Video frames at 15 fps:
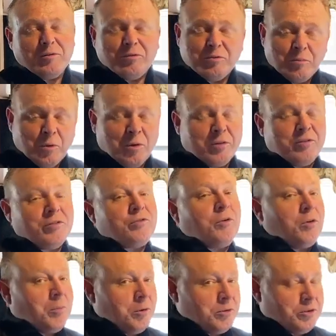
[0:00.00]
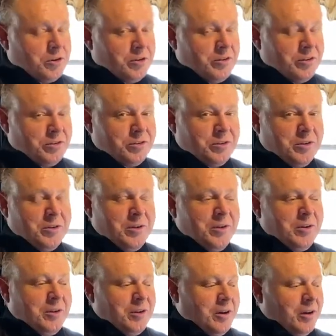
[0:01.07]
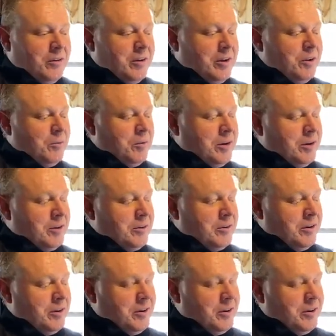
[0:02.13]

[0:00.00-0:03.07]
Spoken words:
more of a formal service. All right, where